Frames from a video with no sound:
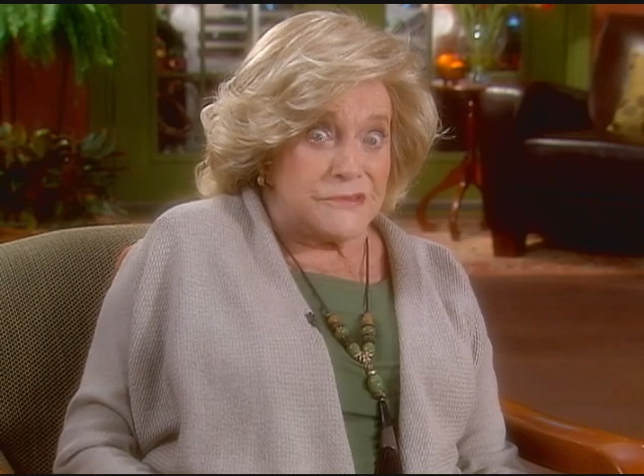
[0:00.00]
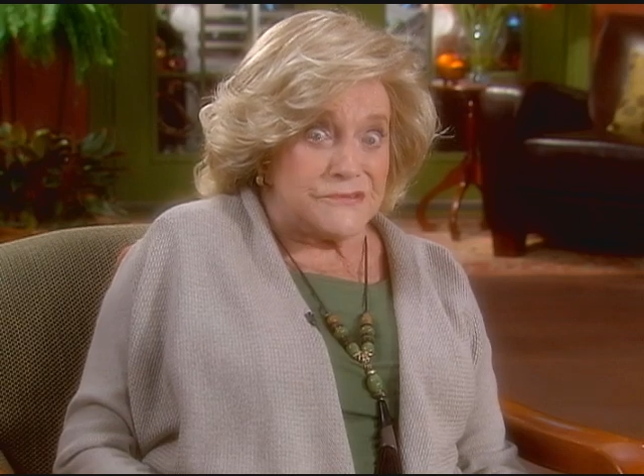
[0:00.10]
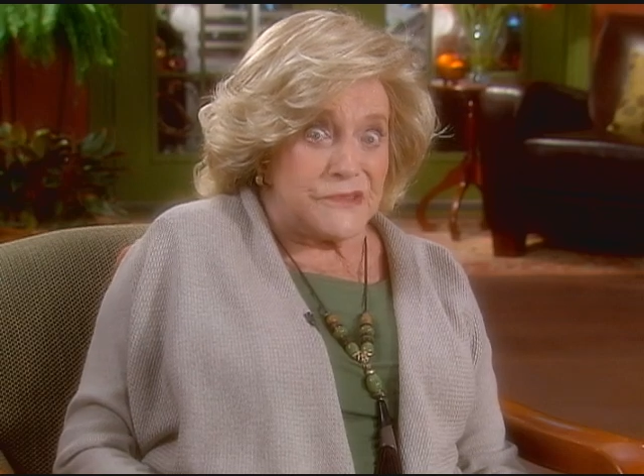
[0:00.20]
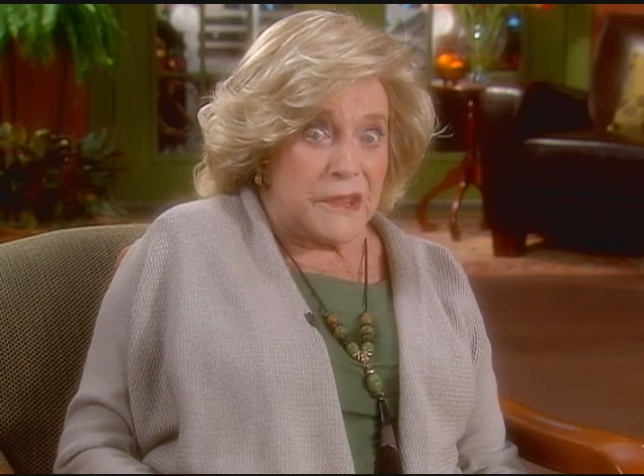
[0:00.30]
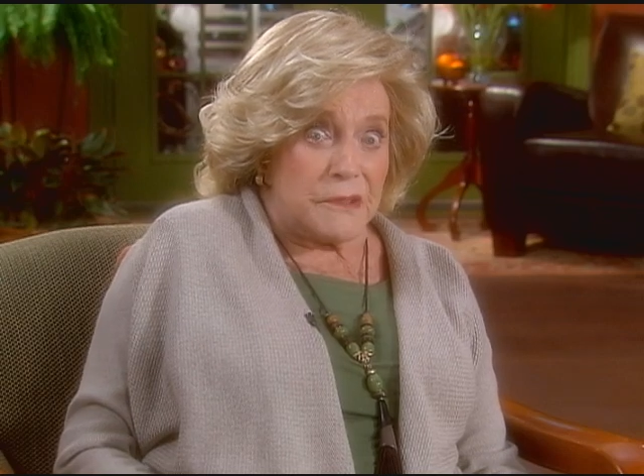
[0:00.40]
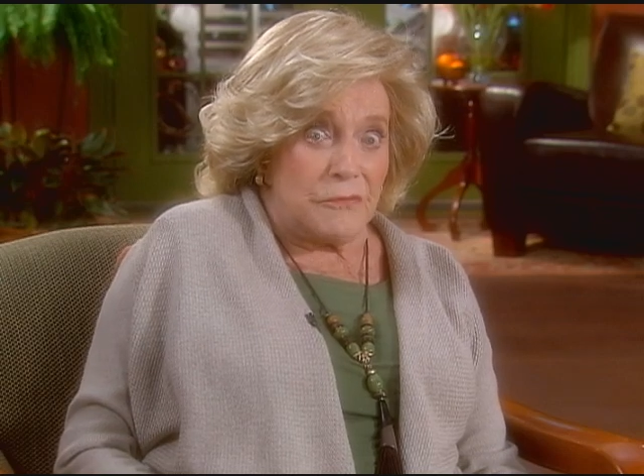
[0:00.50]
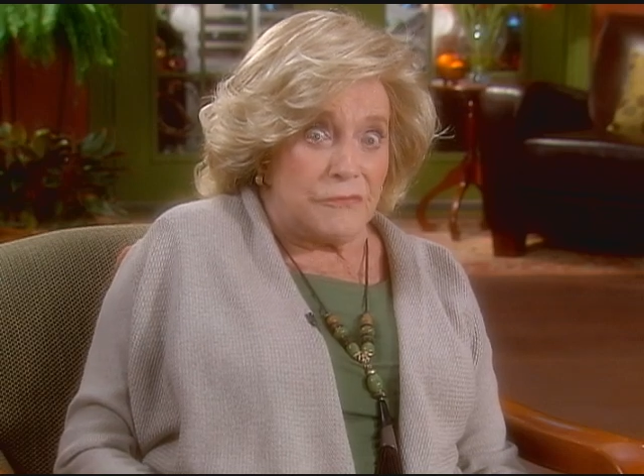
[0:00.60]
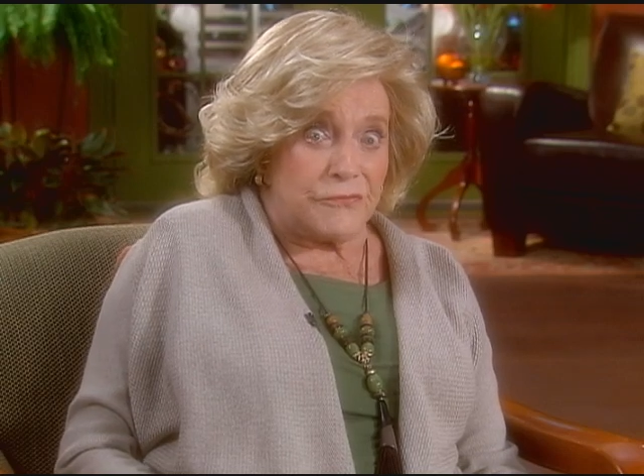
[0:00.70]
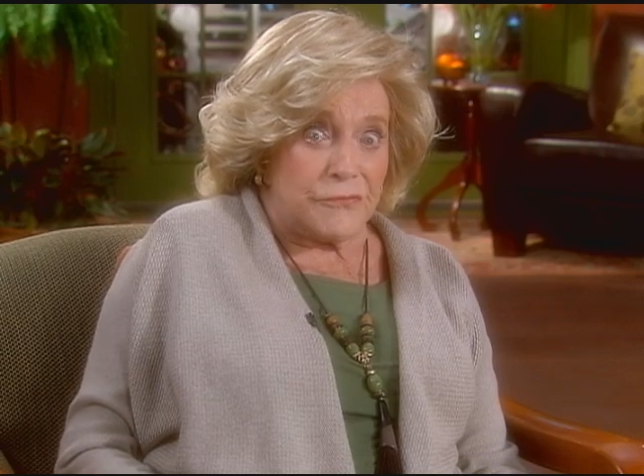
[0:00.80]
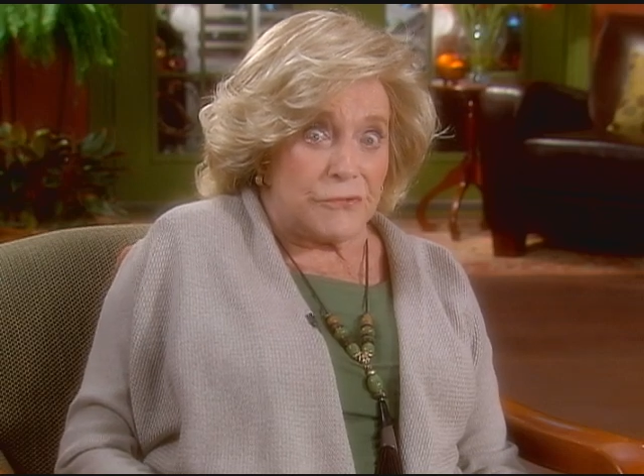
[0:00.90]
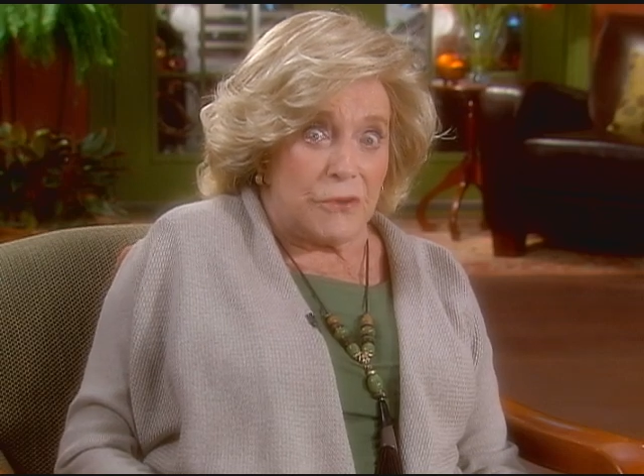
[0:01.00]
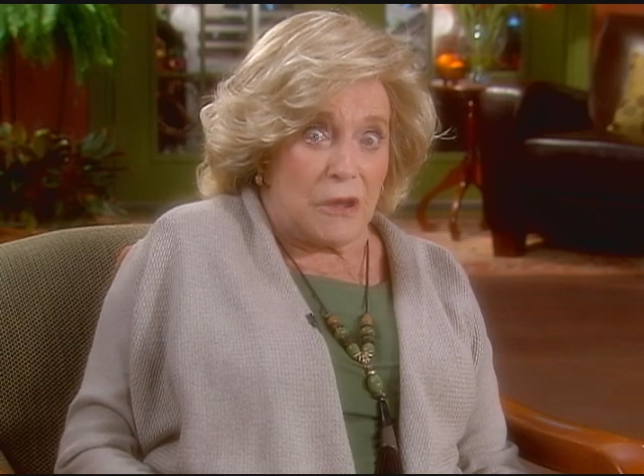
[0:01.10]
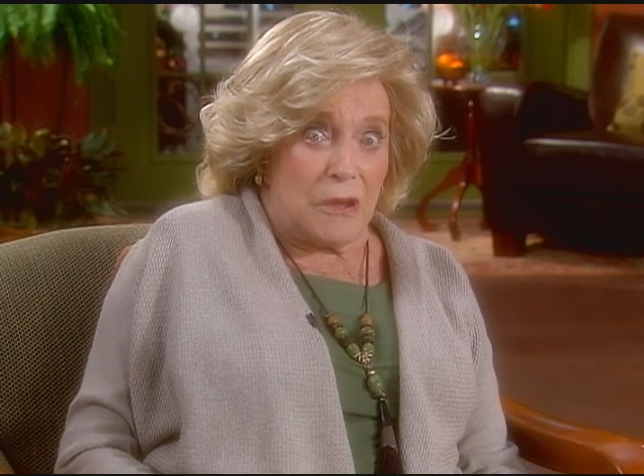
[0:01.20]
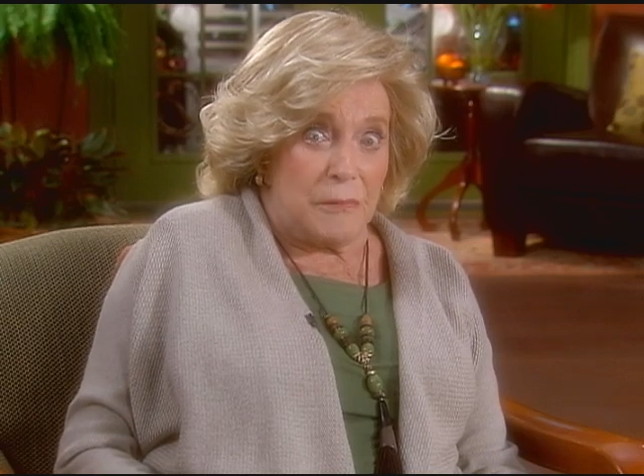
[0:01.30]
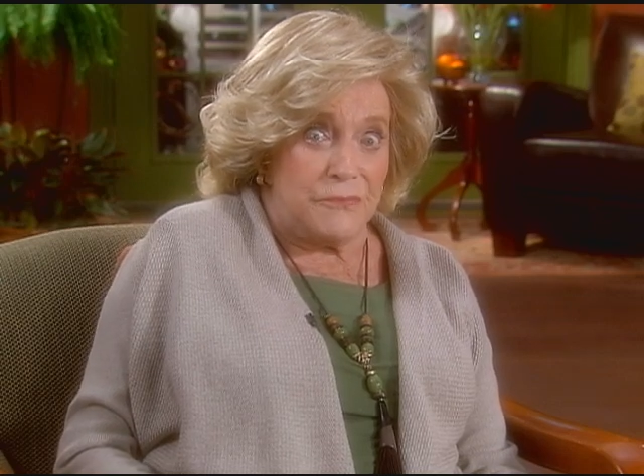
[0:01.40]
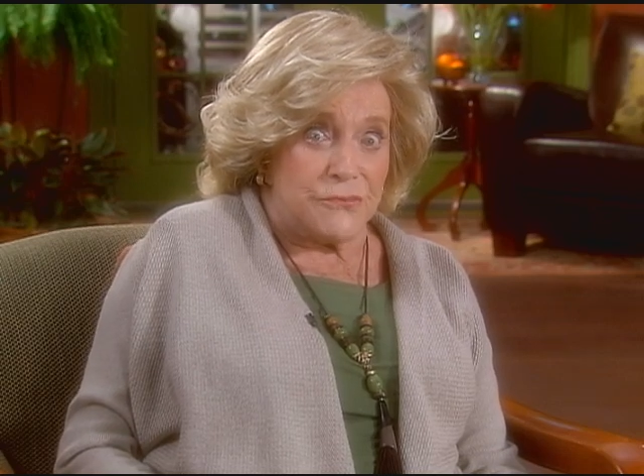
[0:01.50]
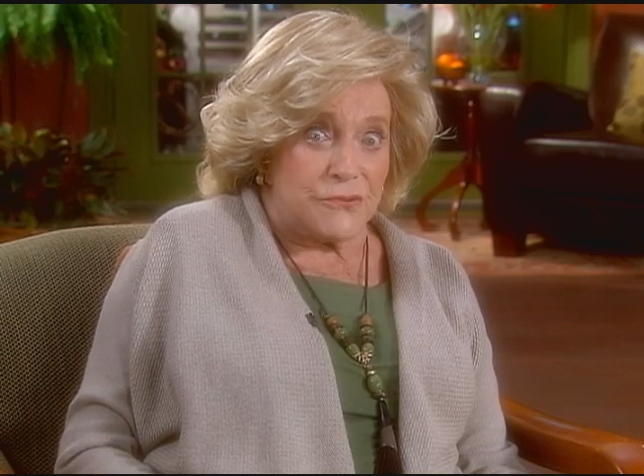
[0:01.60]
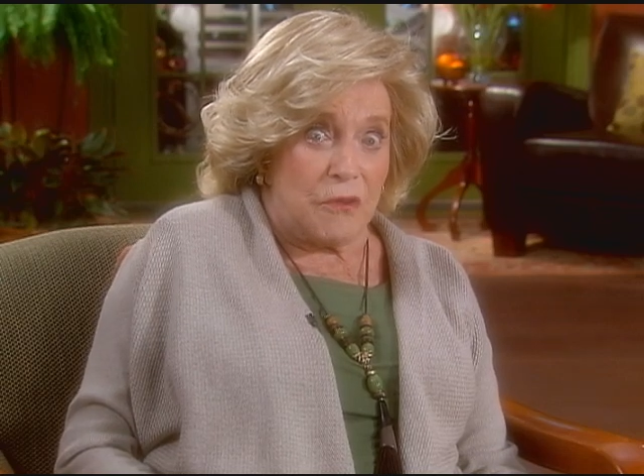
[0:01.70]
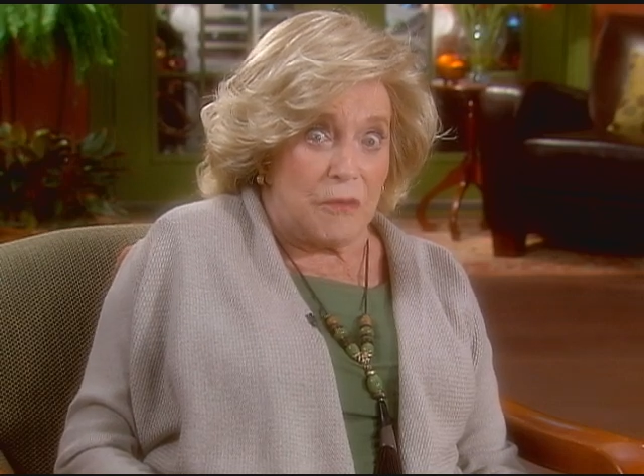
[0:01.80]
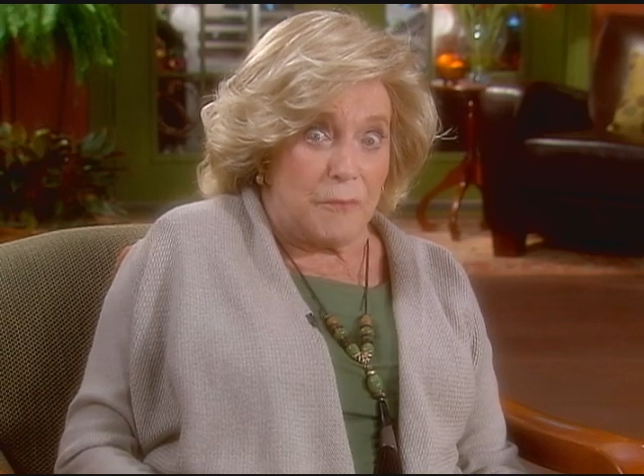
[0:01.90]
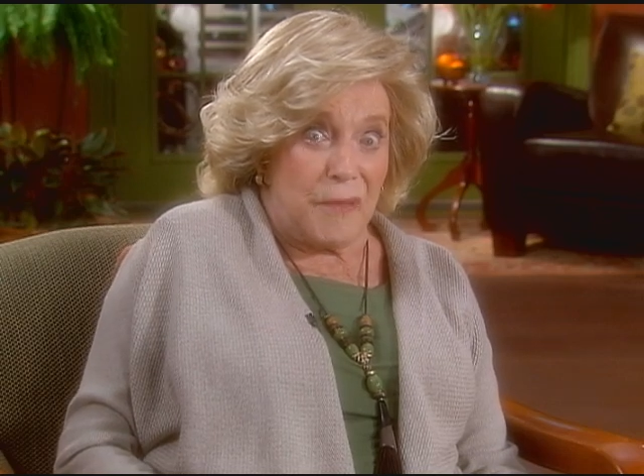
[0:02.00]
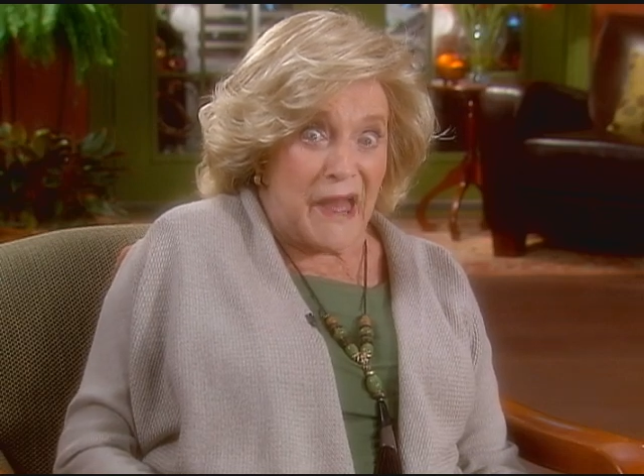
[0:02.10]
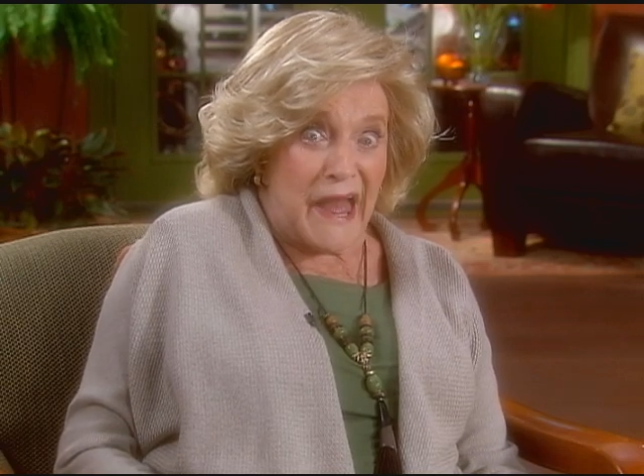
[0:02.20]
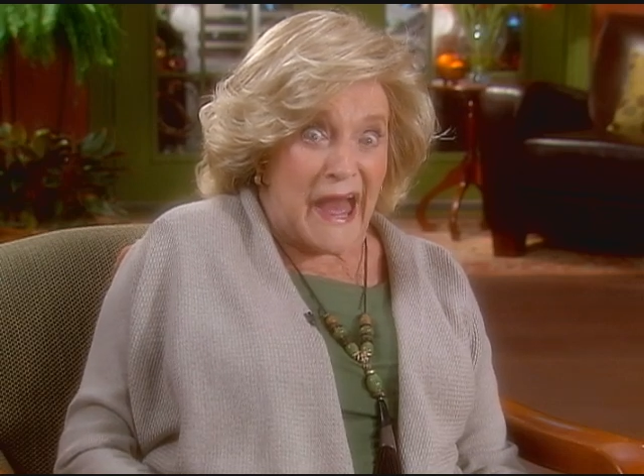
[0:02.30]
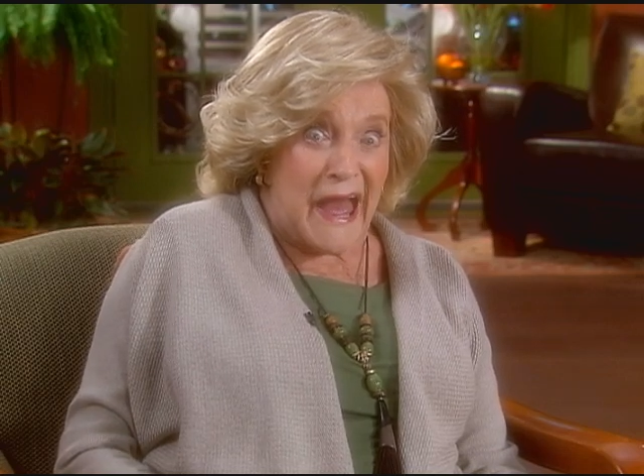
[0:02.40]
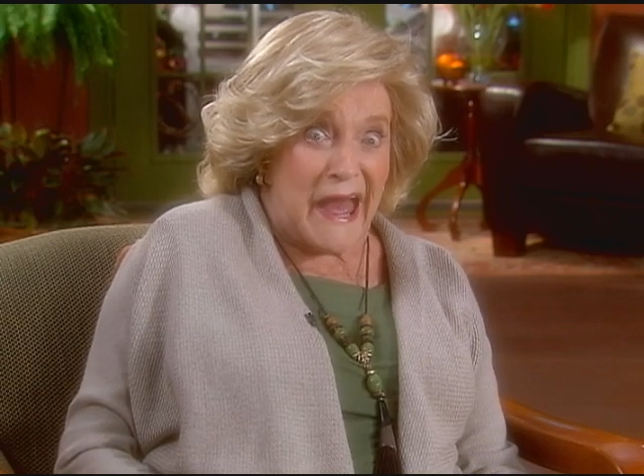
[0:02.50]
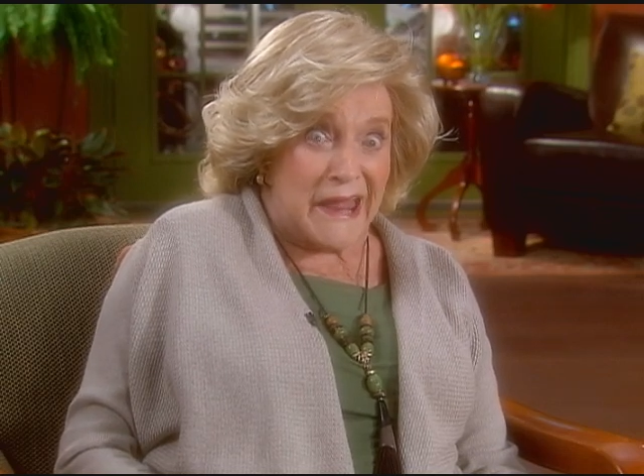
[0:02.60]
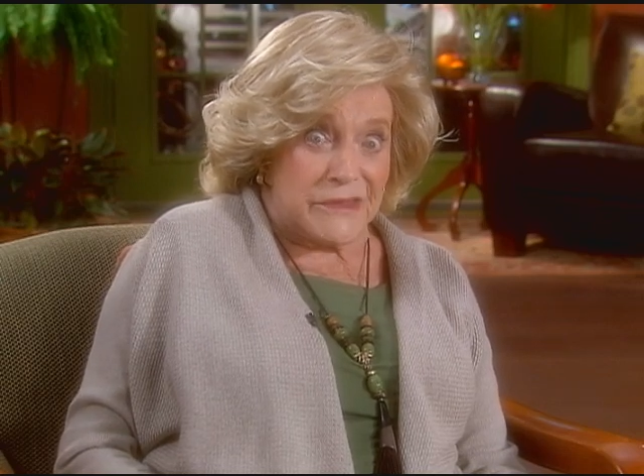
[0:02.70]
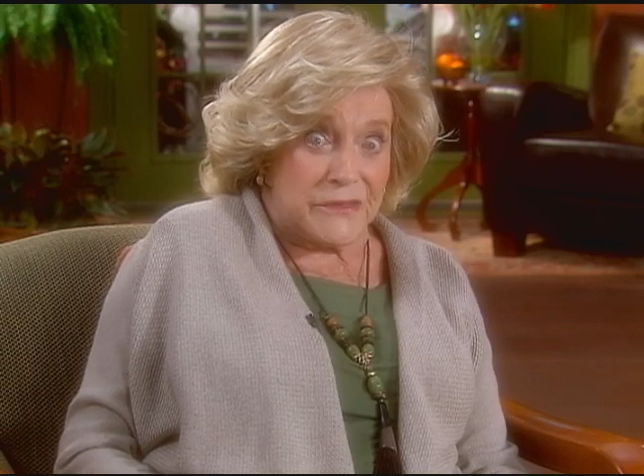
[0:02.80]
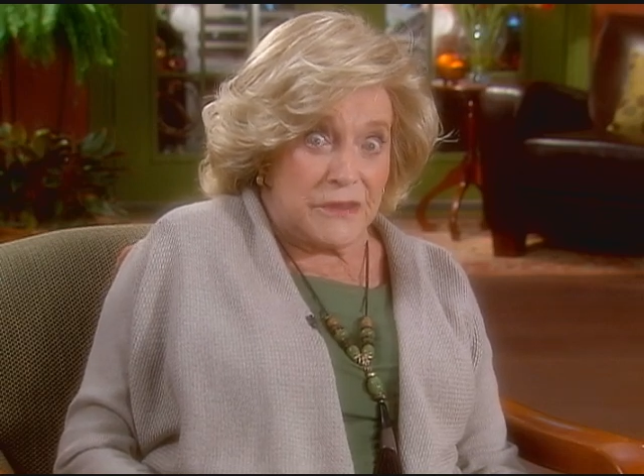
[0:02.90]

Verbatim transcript: settle for a humdrum hat